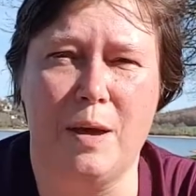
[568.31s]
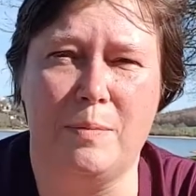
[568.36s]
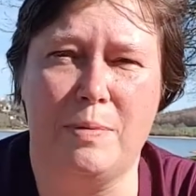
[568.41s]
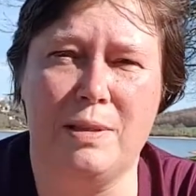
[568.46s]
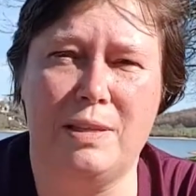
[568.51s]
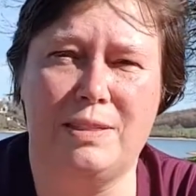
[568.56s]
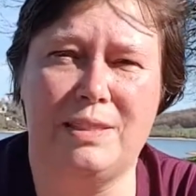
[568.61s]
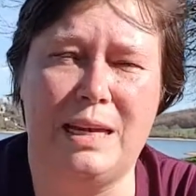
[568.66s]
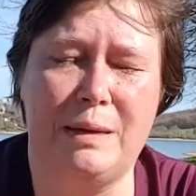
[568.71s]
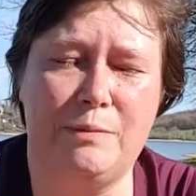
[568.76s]
But
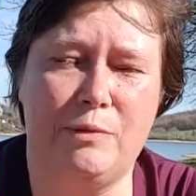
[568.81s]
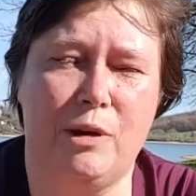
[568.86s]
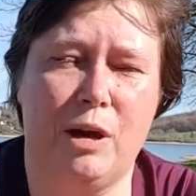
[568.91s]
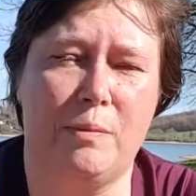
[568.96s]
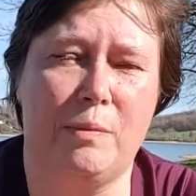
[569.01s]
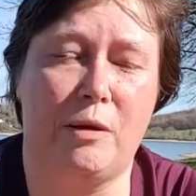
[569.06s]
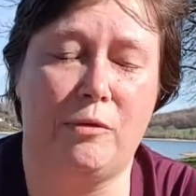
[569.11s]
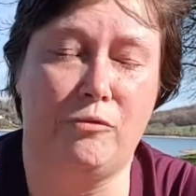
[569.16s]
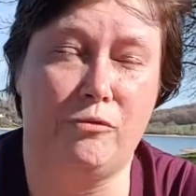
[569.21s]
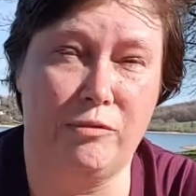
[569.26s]
at the same
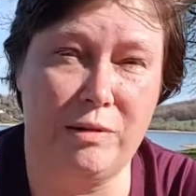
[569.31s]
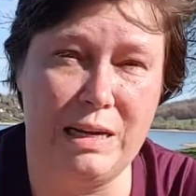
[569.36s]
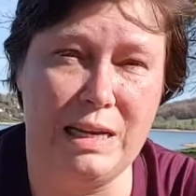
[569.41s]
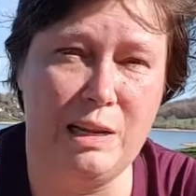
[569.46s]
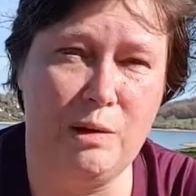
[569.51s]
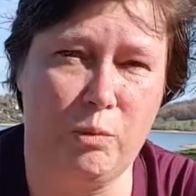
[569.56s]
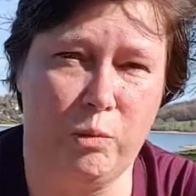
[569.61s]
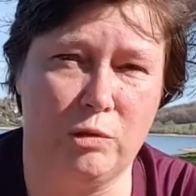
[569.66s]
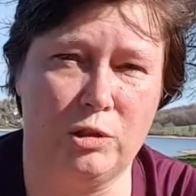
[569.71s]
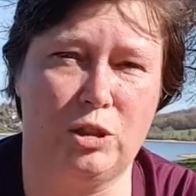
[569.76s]
time, I
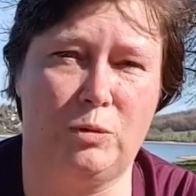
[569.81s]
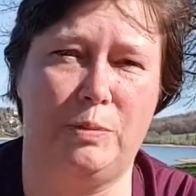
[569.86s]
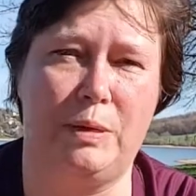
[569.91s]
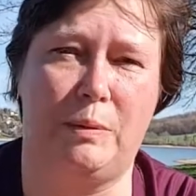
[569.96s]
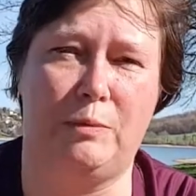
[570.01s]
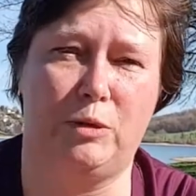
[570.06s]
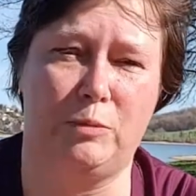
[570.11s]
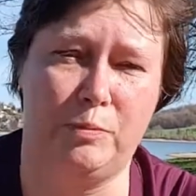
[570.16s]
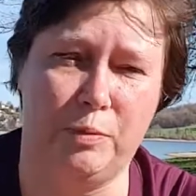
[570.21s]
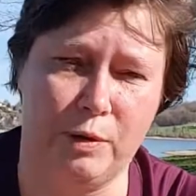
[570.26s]
really want to be
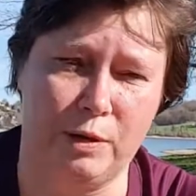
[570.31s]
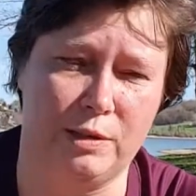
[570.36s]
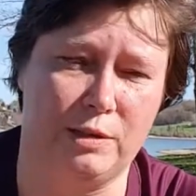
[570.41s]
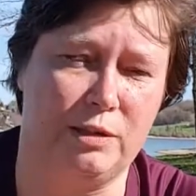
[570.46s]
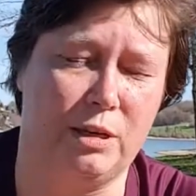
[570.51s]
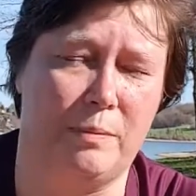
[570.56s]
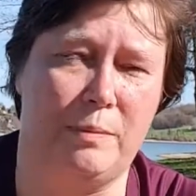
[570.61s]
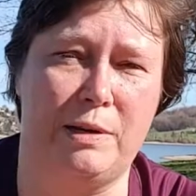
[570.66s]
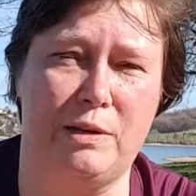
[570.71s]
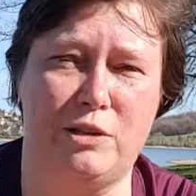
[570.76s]
able to put in the
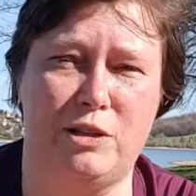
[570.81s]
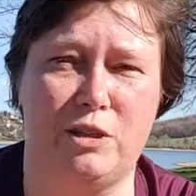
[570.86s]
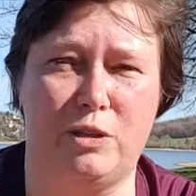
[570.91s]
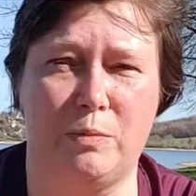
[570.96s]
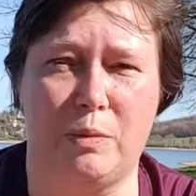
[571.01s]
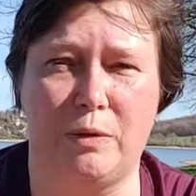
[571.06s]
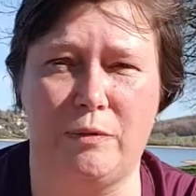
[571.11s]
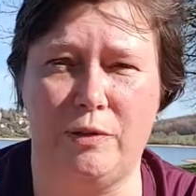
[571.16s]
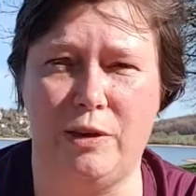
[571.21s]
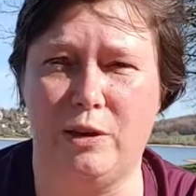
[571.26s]
dimensions
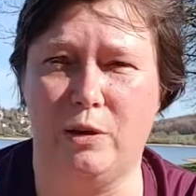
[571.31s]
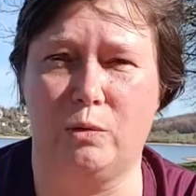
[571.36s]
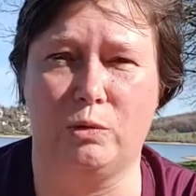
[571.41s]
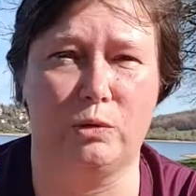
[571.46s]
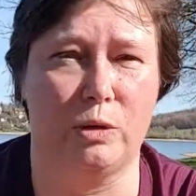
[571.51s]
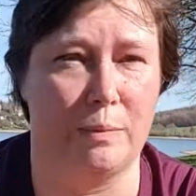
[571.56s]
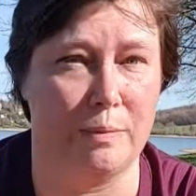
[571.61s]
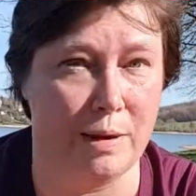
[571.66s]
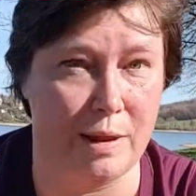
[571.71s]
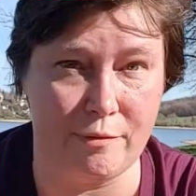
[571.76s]
of my vehicle,
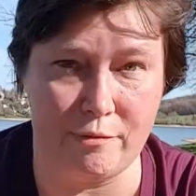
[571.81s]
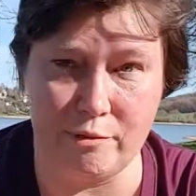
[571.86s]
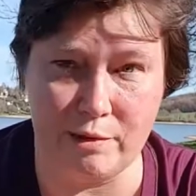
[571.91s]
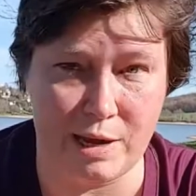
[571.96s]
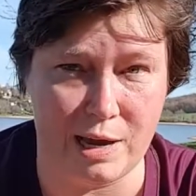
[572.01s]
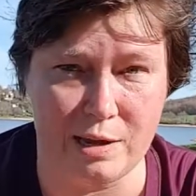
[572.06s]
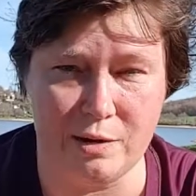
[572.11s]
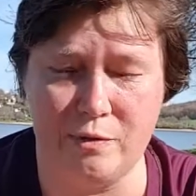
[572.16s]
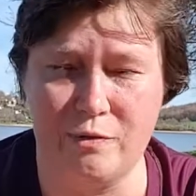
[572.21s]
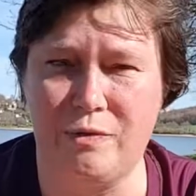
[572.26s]
so I'm never
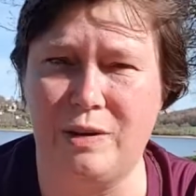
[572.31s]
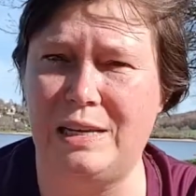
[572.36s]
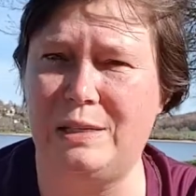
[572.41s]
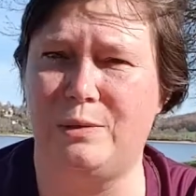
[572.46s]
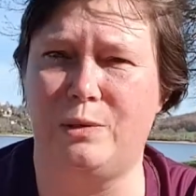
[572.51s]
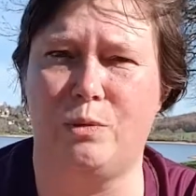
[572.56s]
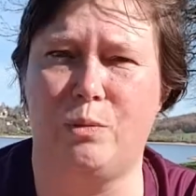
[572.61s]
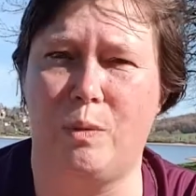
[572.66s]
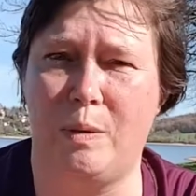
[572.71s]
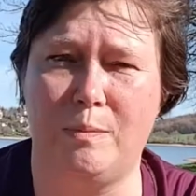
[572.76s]
again
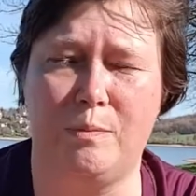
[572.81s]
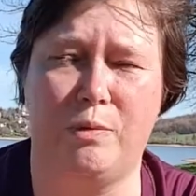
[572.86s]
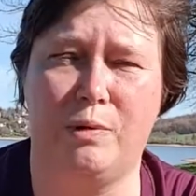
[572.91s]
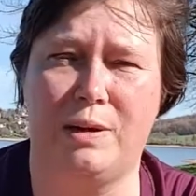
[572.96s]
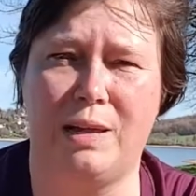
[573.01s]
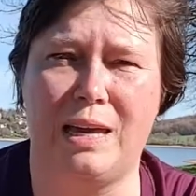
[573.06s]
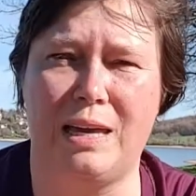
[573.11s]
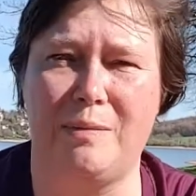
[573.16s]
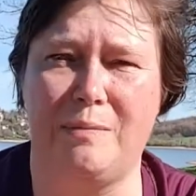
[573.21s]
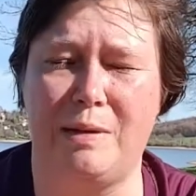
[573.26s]
faced with a
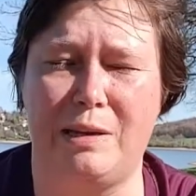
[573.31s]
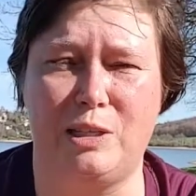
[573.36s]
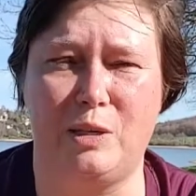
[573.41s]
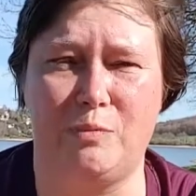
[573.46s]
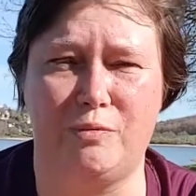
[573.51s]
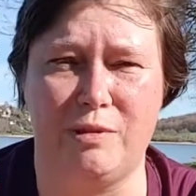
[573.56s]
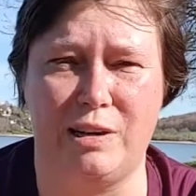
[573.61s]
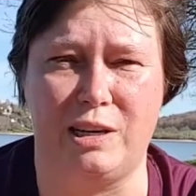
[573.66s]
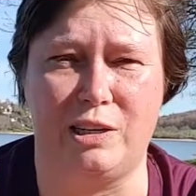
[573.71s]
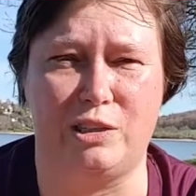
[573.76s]
1.8 metre
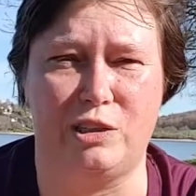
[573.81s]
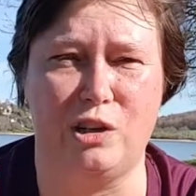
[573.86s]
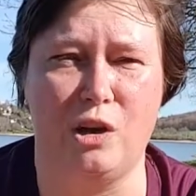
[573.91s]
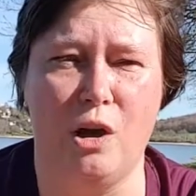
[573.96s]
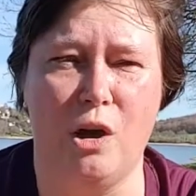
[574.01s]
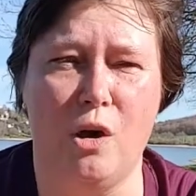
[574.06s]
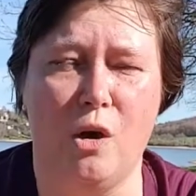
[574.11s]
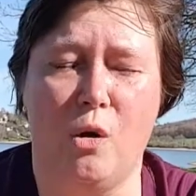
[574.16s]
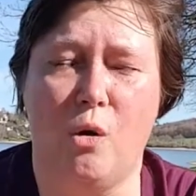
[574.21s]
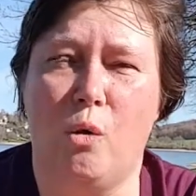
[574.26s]
bridge
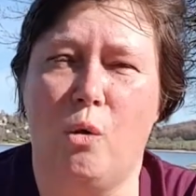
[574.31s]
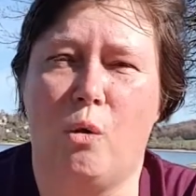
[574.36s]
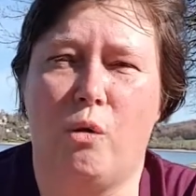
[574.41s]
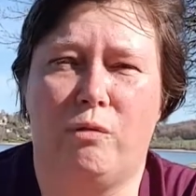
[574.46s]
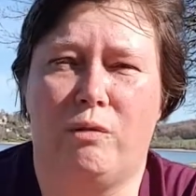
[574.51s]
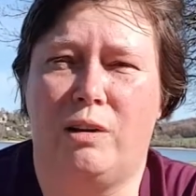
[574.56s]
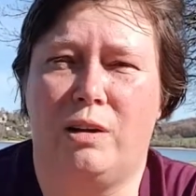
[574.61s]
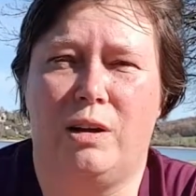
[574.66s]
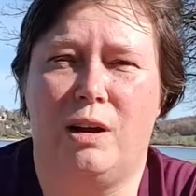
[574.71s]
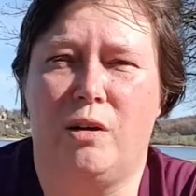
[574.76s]

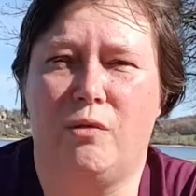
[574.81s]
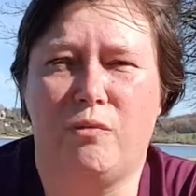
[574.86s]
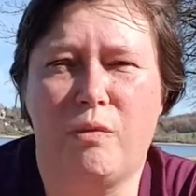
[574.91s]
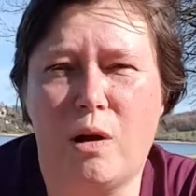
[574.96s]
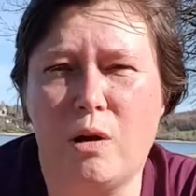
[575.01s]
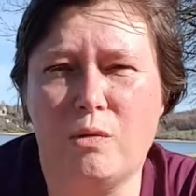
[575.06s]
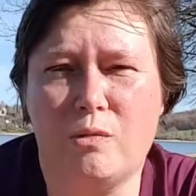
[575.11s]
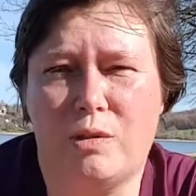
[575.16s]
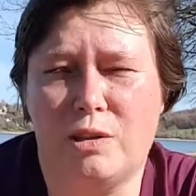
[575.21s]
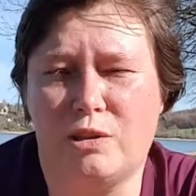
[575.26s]
or a
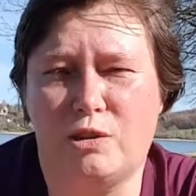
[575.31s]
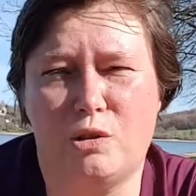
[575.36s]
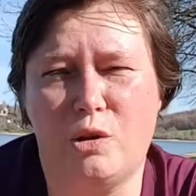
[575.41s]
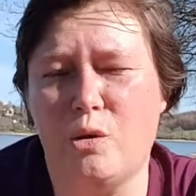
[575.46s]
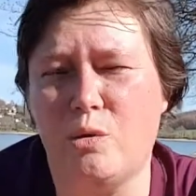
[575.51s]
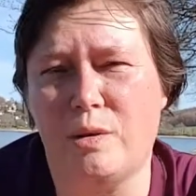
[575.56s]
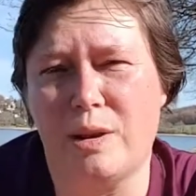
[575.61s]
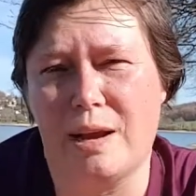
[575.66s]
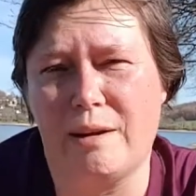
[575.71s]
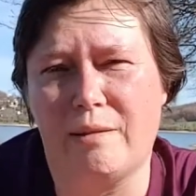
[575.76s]
road that's
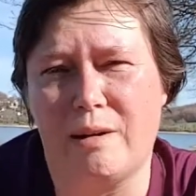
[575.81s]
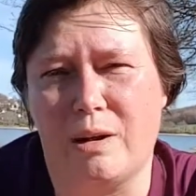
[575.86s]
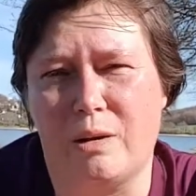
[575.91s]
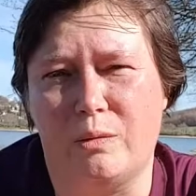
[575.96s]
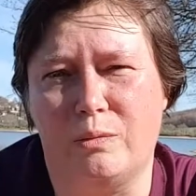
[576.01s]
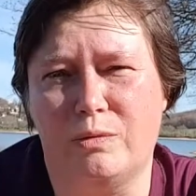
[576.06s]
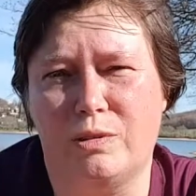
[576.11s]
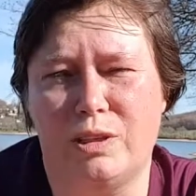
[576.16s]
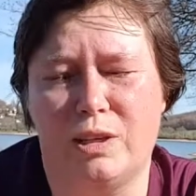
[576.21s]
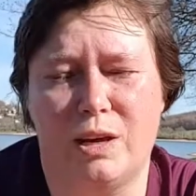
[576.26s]
too
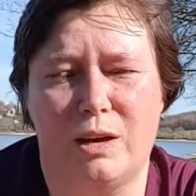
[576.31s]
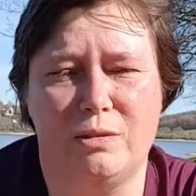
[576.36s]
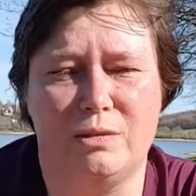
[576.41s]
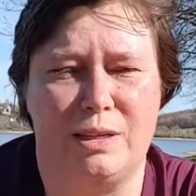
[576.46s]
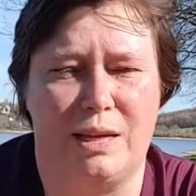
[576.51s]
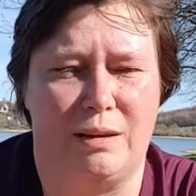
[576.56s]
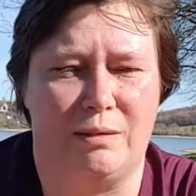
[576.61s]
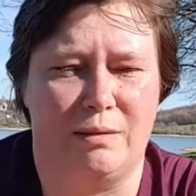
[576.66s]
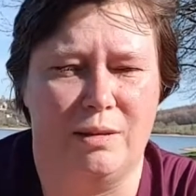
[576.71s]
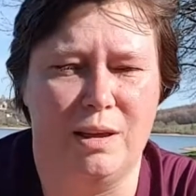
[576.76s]
narrow to go
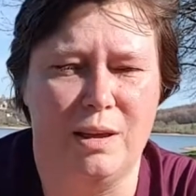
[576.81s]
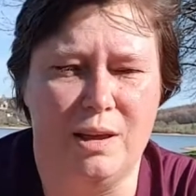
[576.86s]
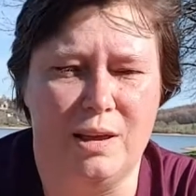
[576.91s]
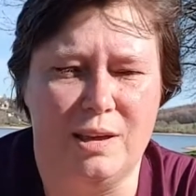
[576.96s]
down.